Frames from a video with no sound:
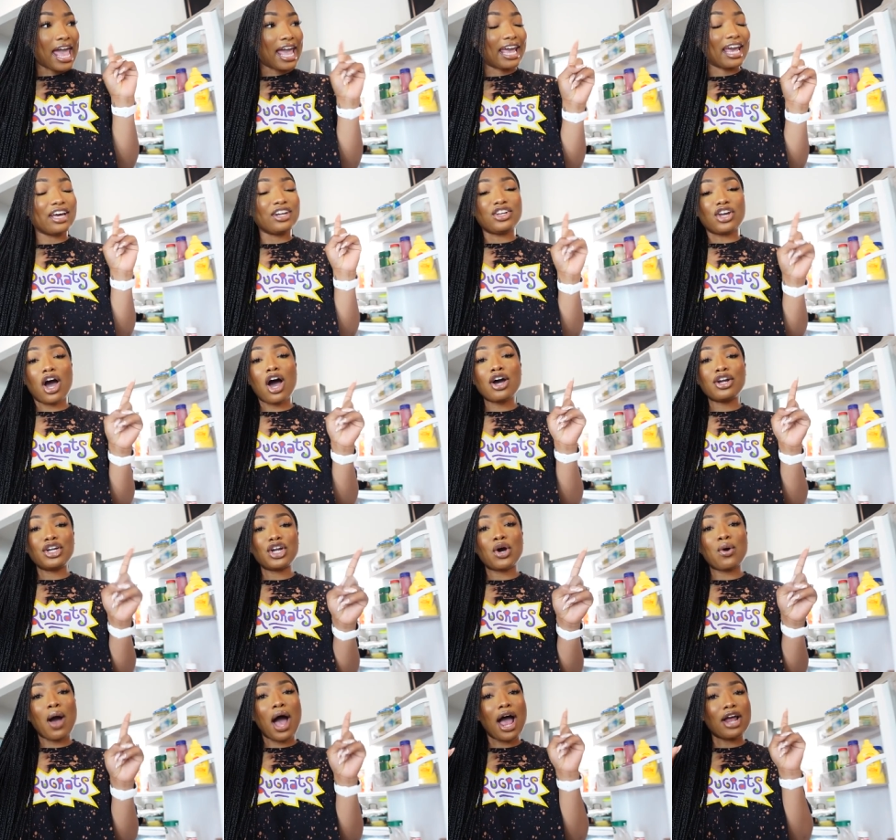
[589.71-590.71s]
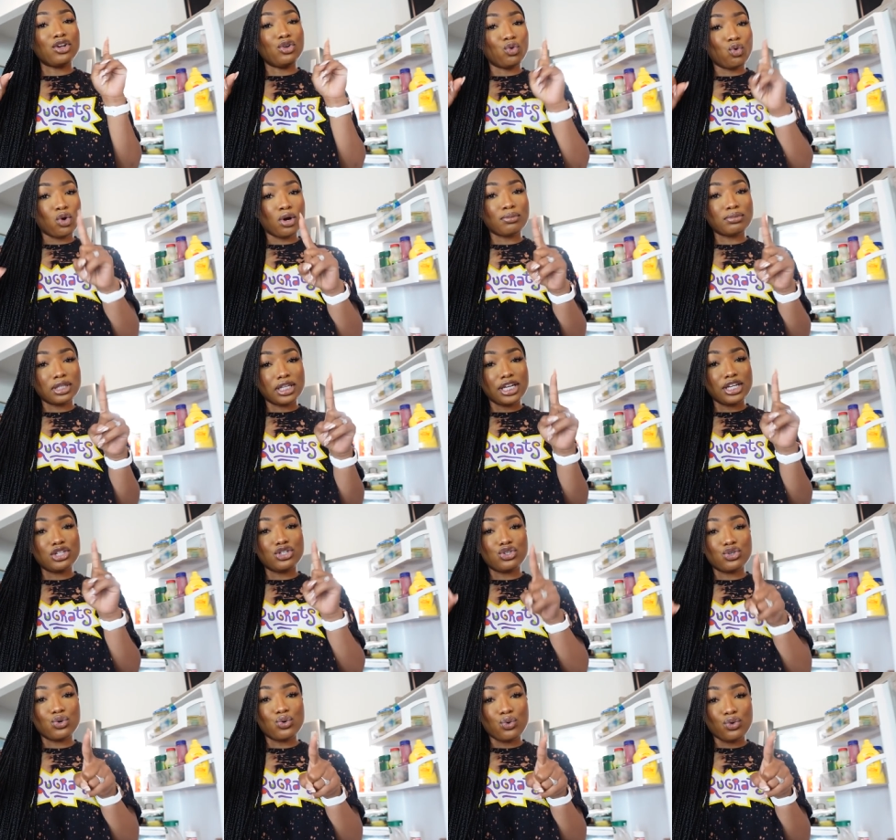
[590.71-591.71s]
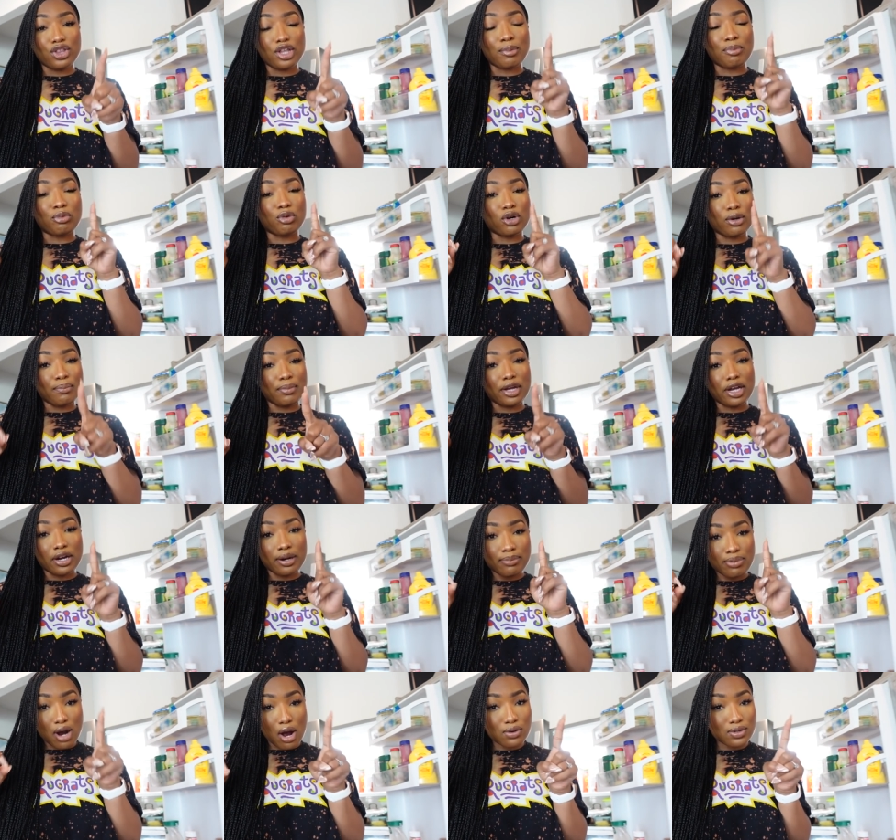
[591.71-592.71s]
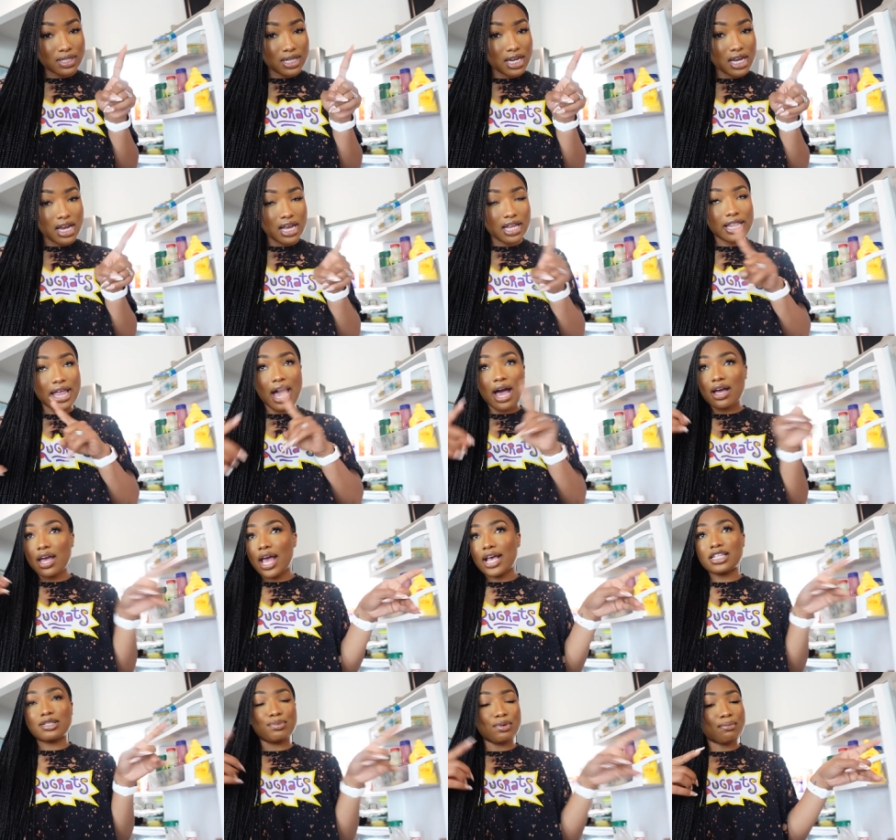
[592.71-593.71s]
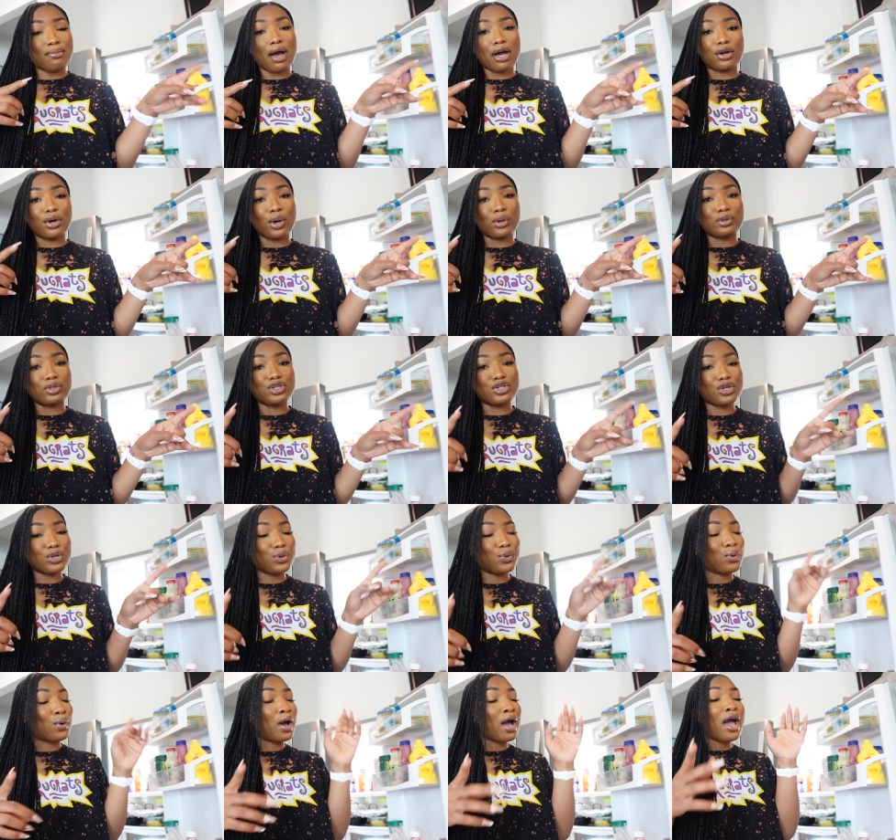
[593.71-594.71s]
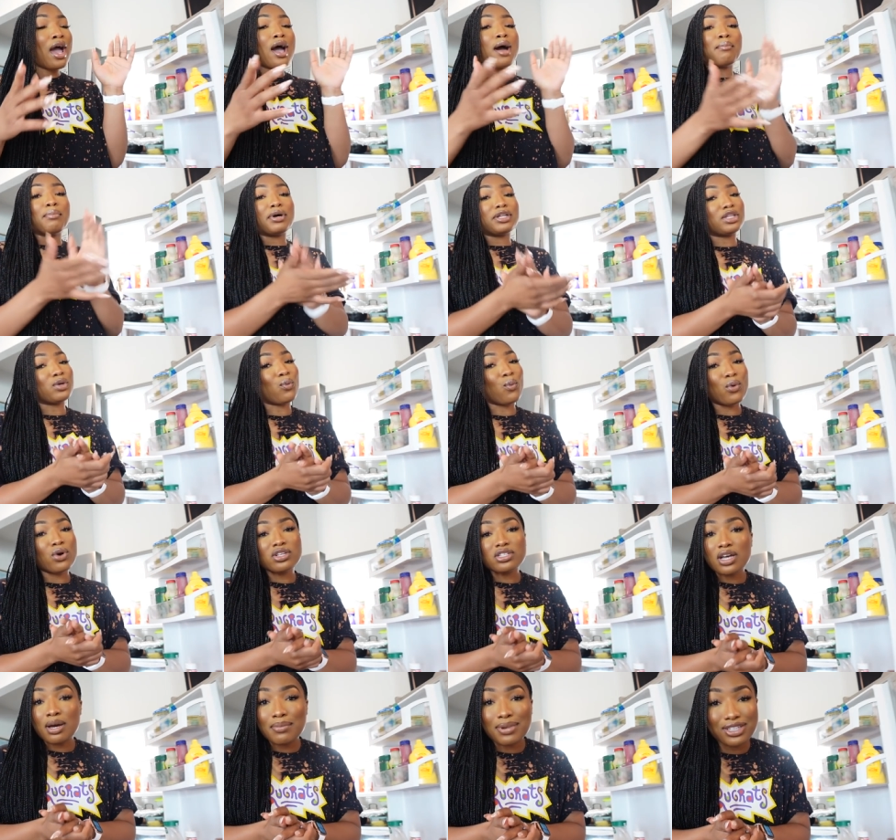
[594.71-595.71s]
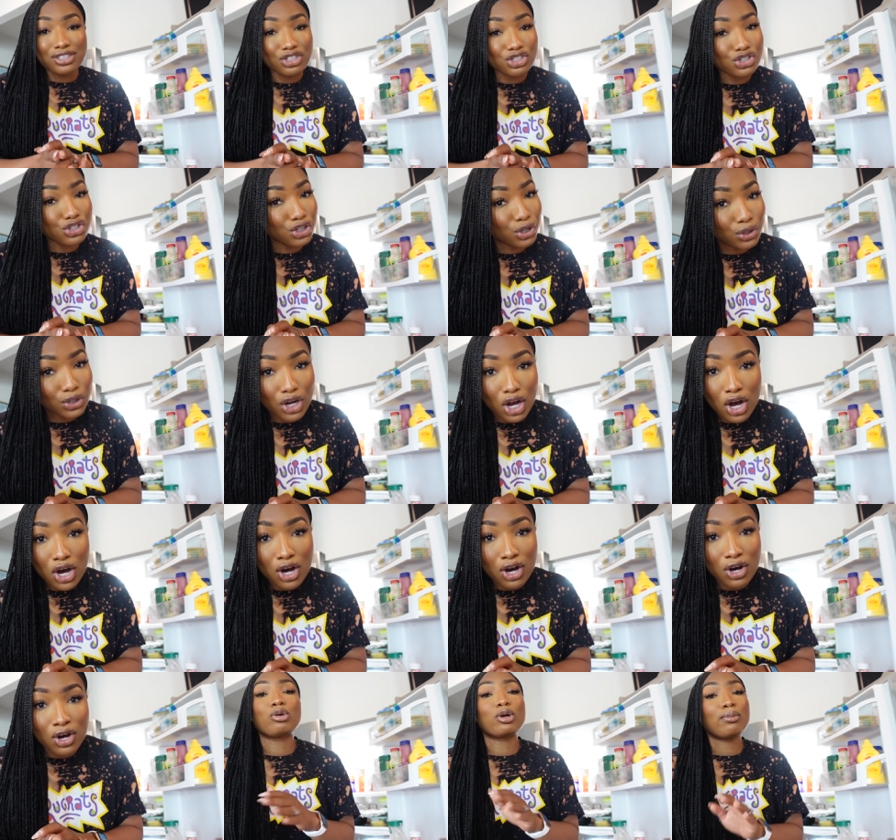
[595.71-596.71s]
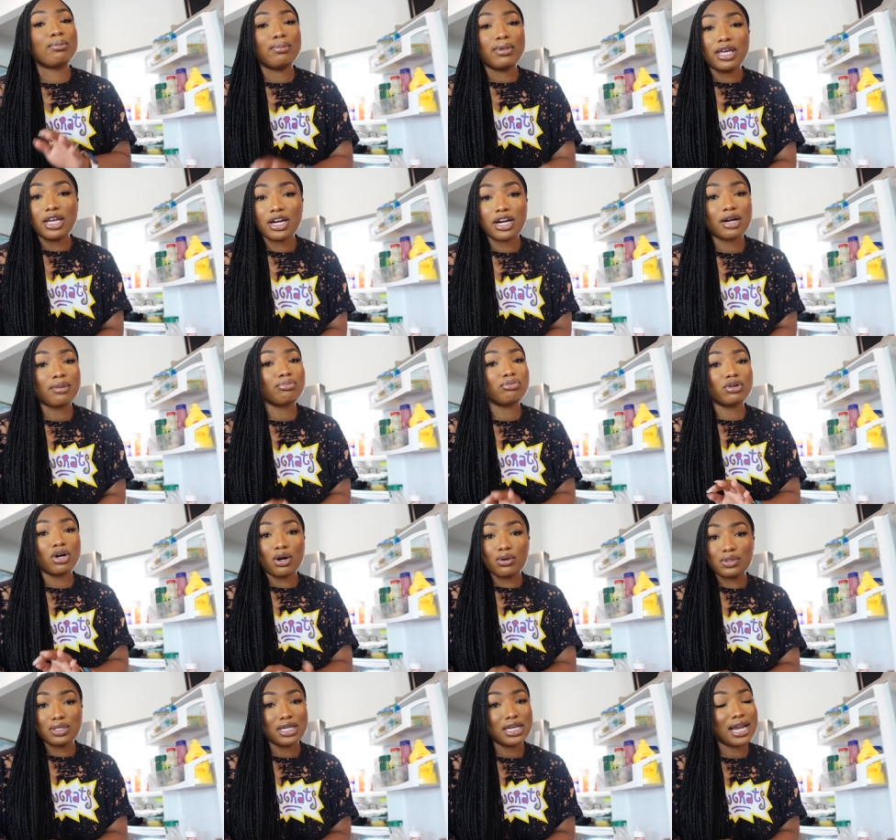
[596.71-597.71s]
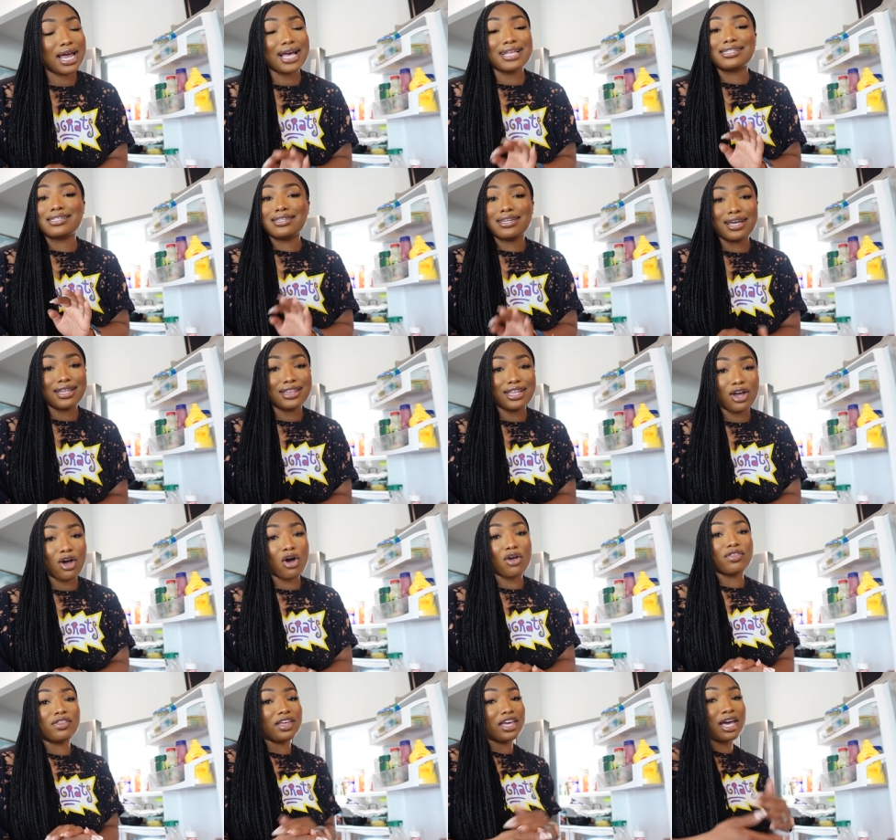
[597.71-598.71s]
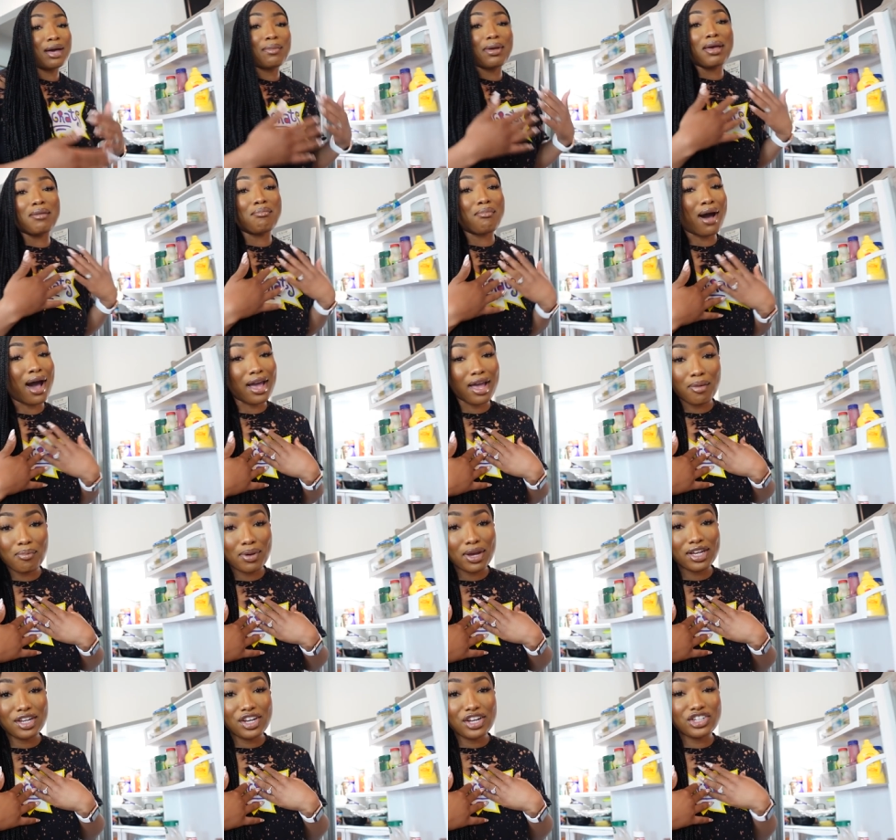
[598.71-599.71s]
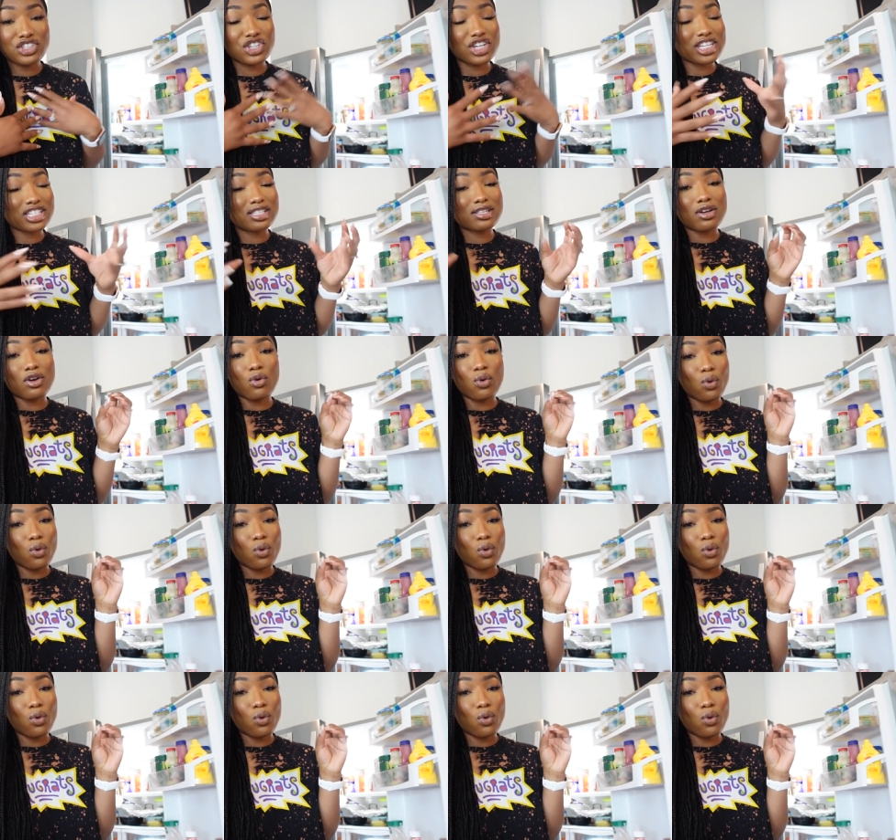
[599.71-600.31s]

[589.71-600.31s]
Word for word: And y'all know I normally do the Premier Protein. That has been my go-to. But the ones I'm about to show y'all, Premier Protein has nothing on them, in my opinion, just